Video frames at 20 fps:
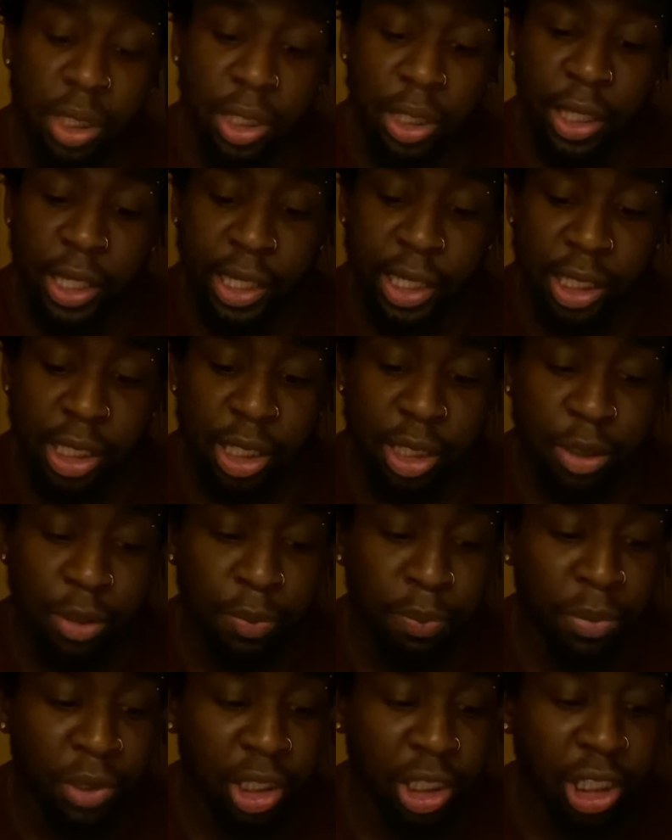this
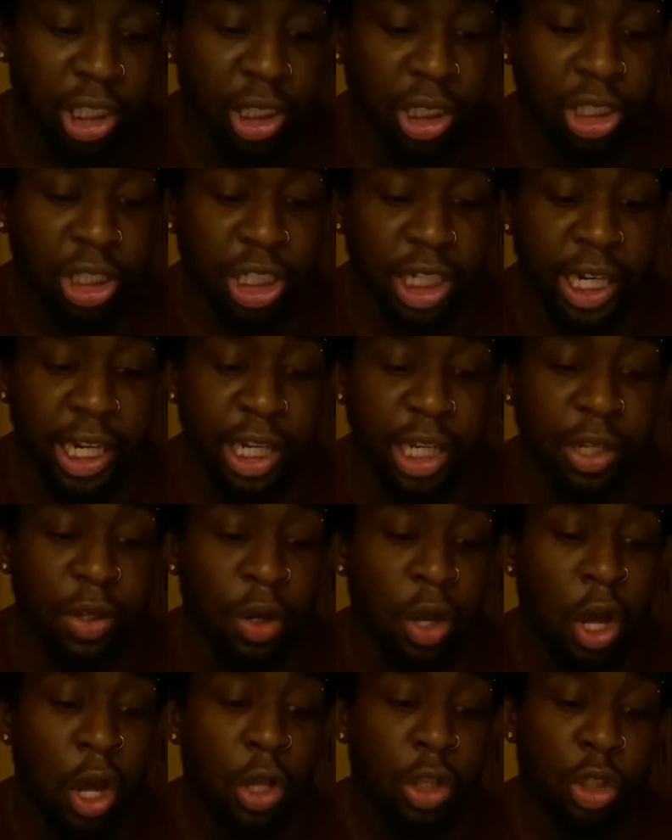
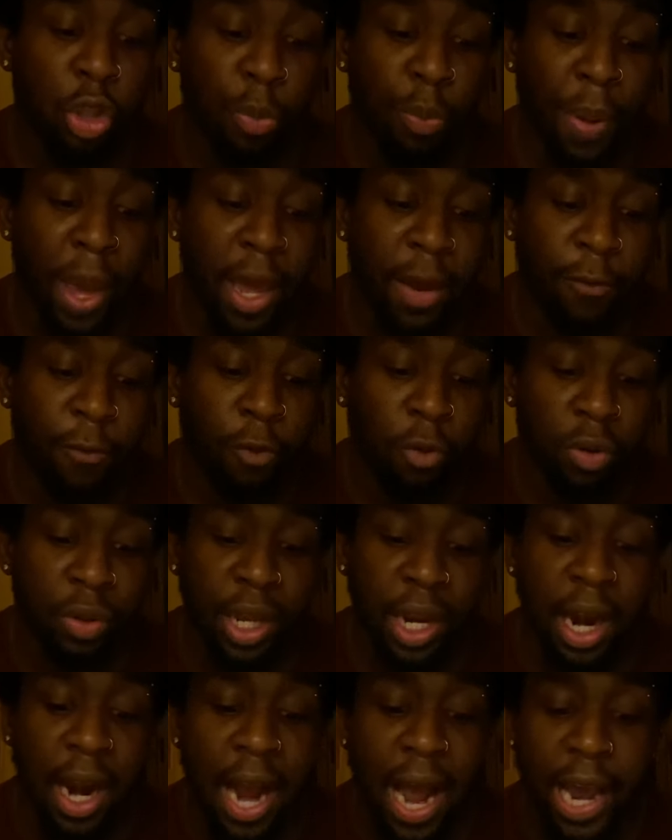machine to pay for
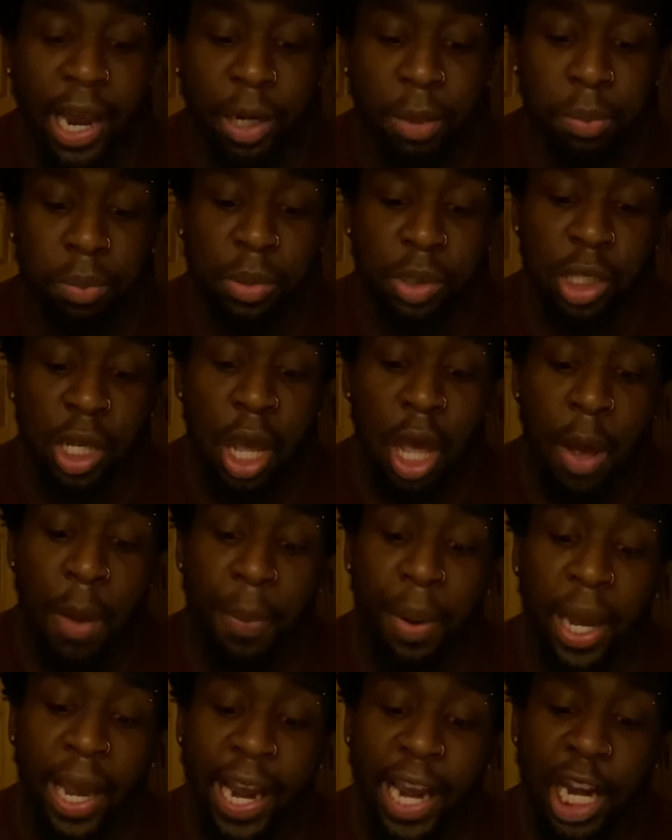their items.
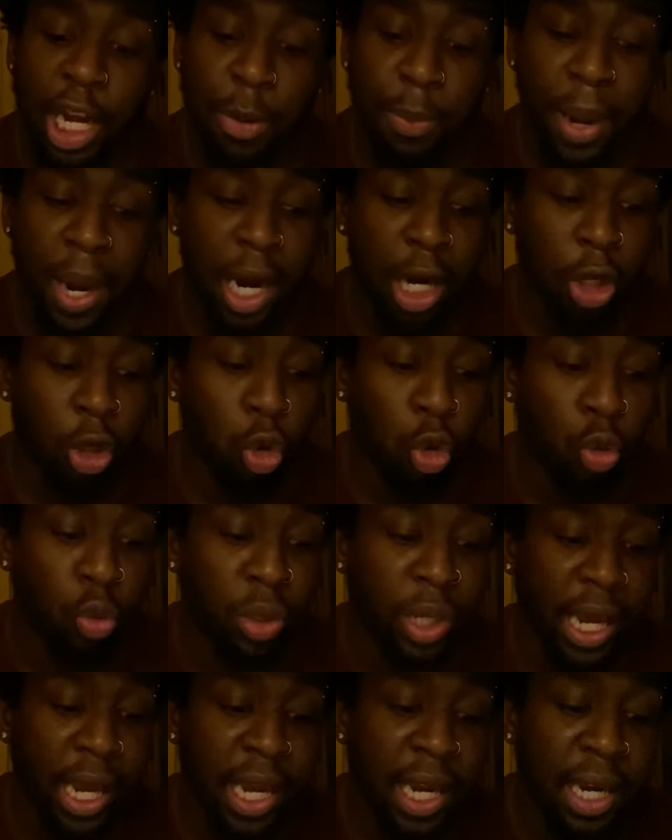But anybody who
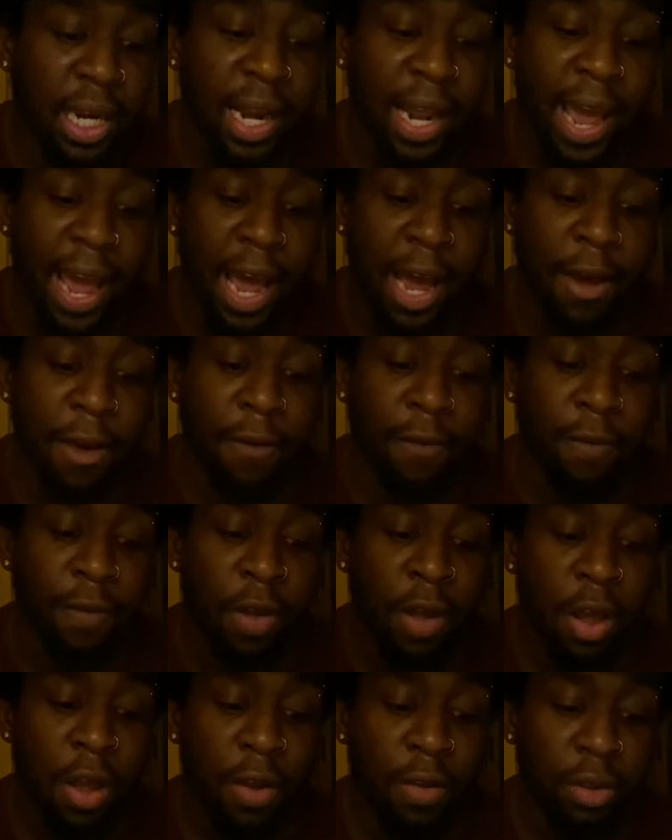didn't have
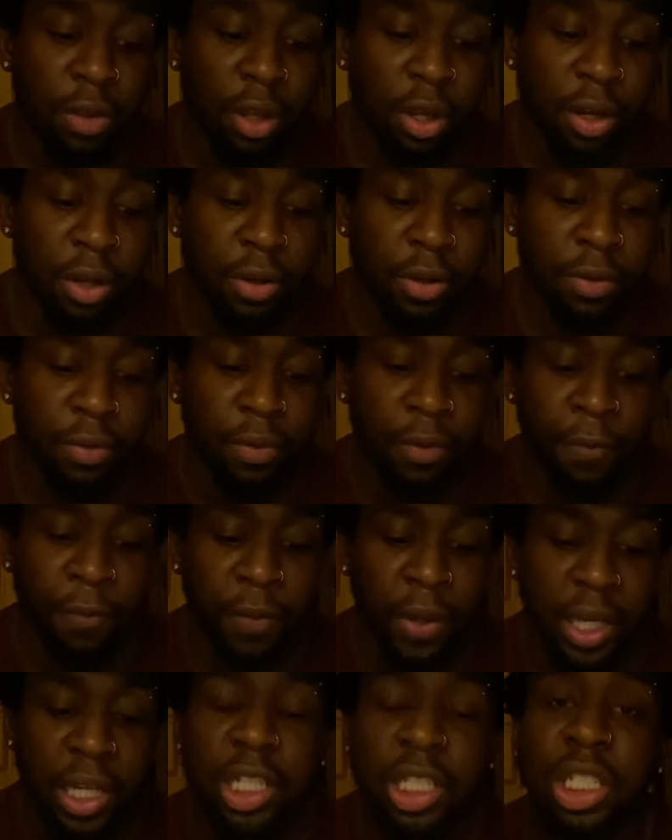the
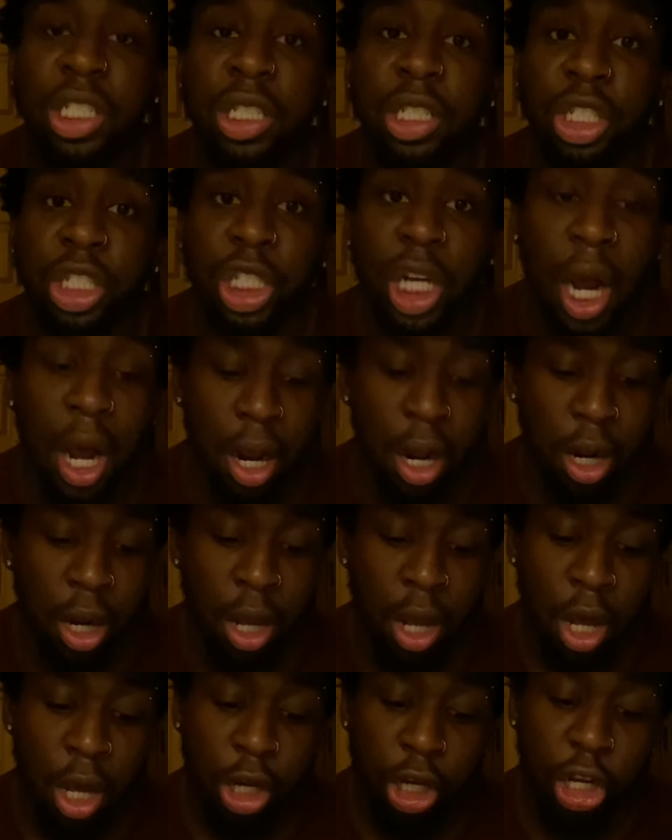V shot
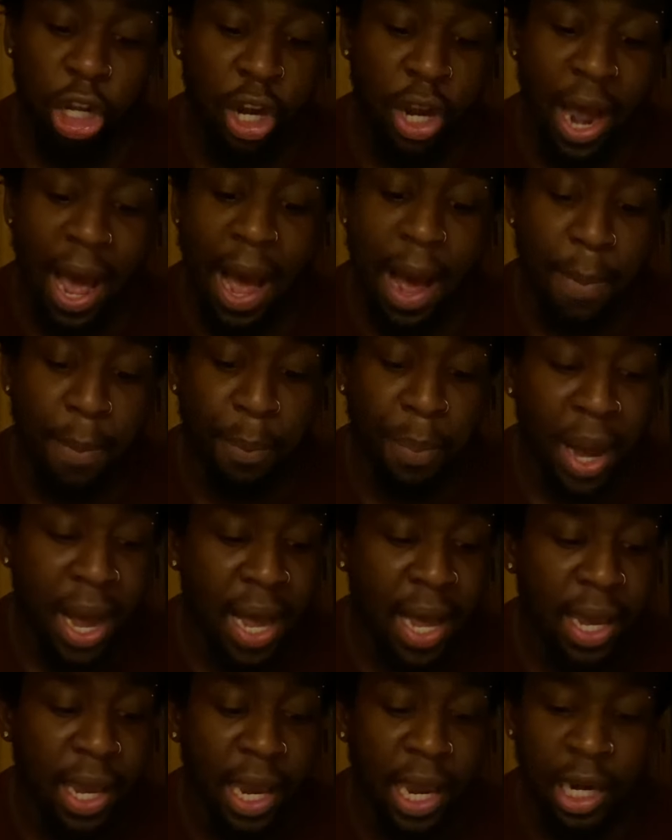could not
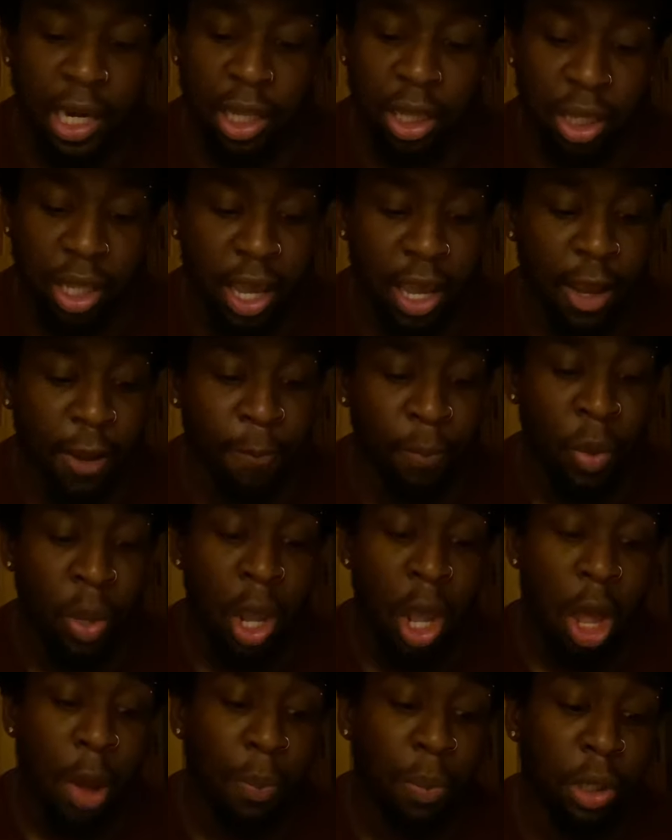buy anything,
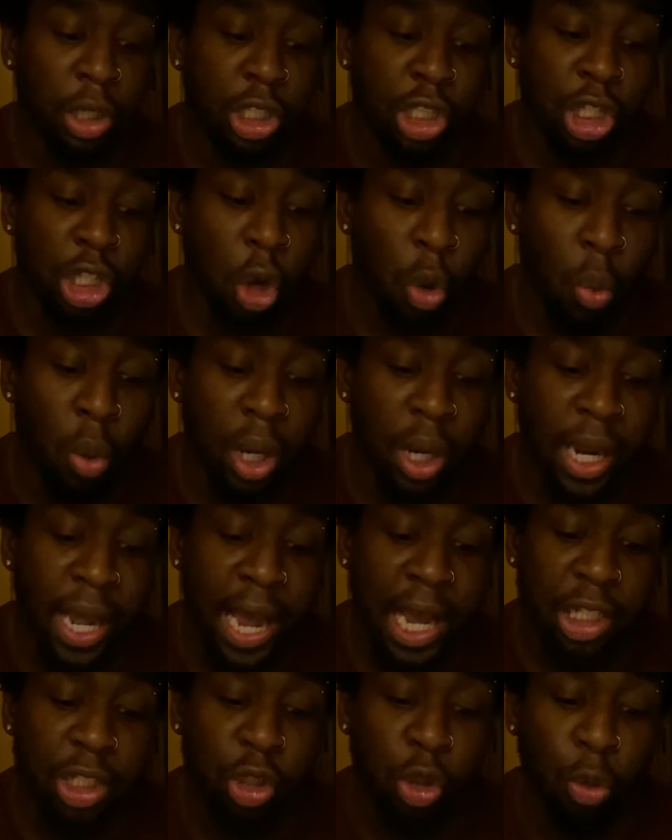but someone
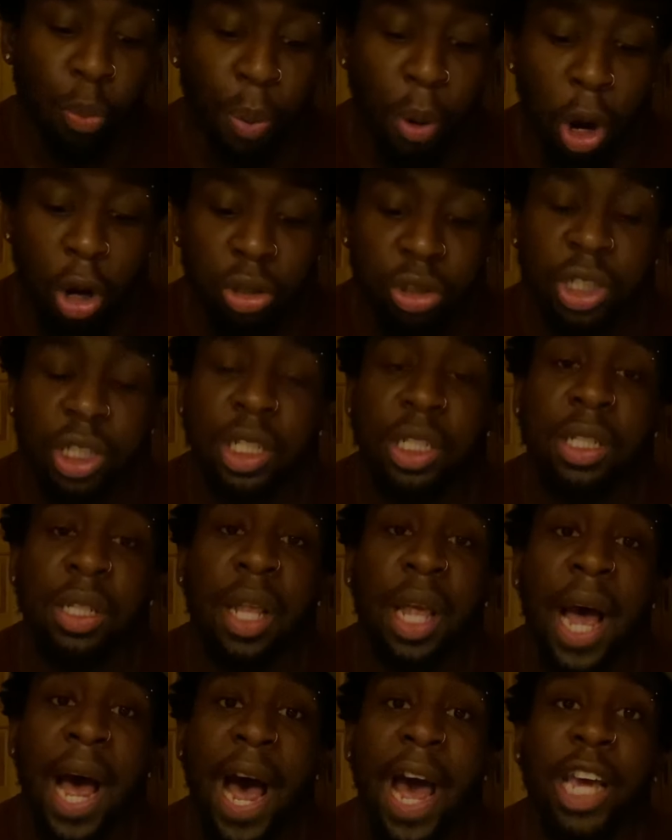had to purchase
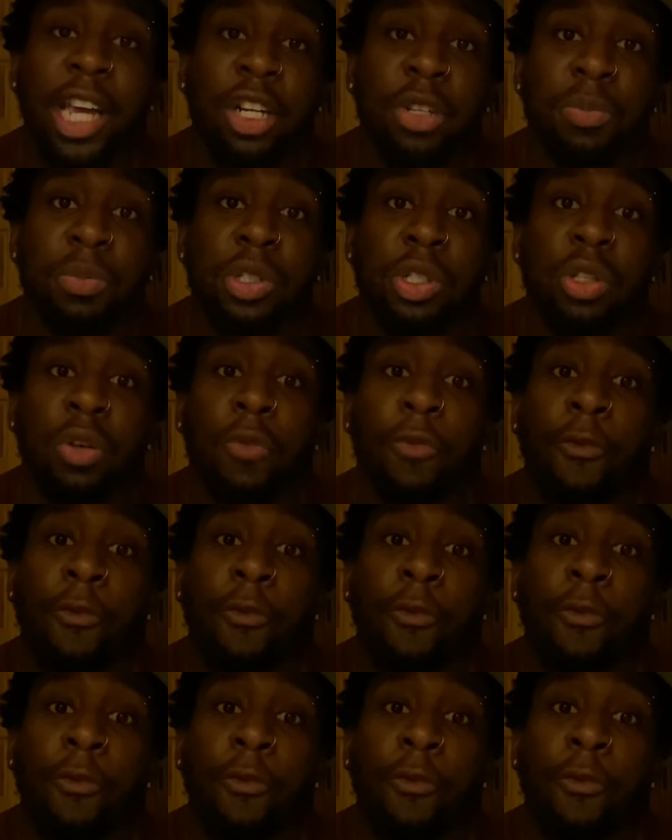the items